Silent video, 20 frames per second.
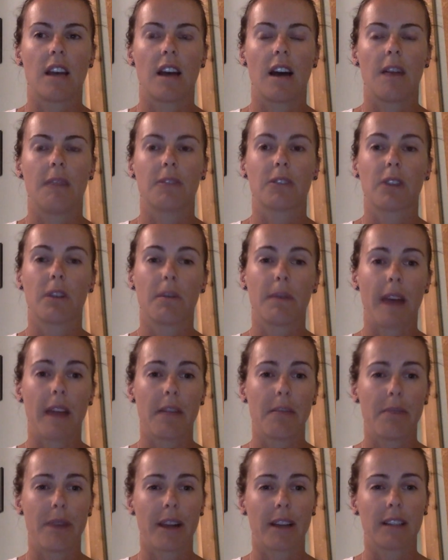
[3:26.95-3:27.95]
Um, it's going to be at
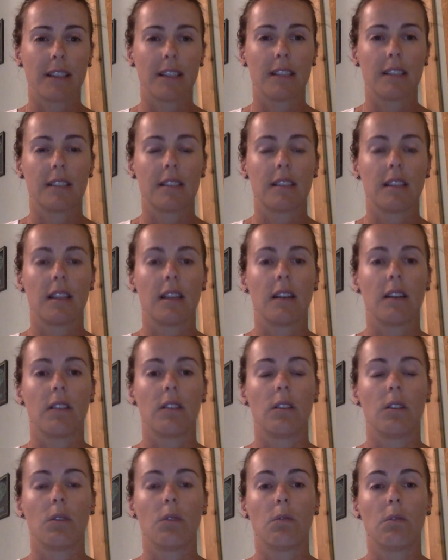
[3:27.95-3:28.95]
the practice. There
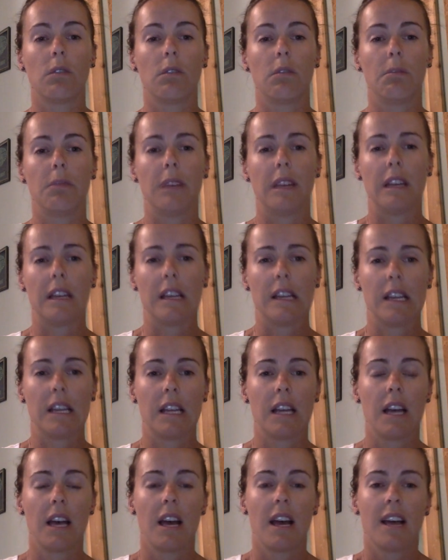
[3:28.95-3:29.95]
will be
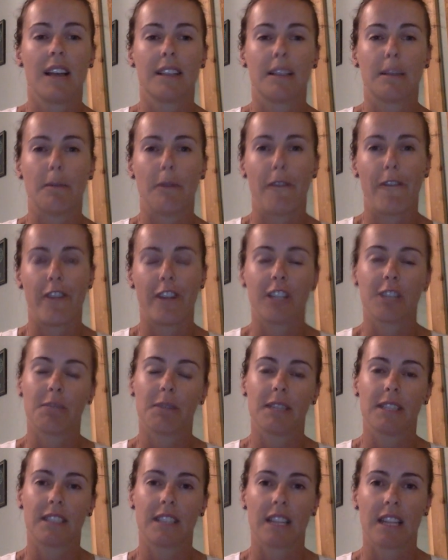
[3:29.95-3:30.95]
some
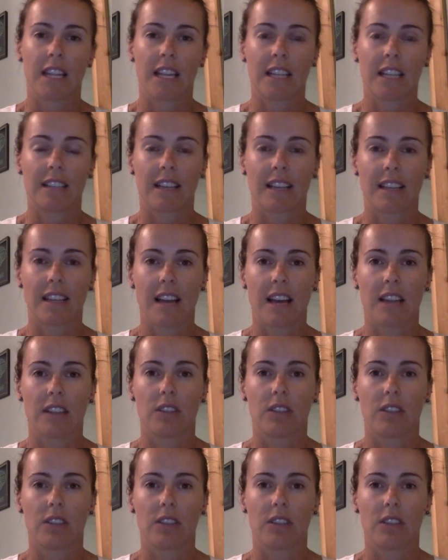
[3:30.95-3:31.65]
refreshments and things like that.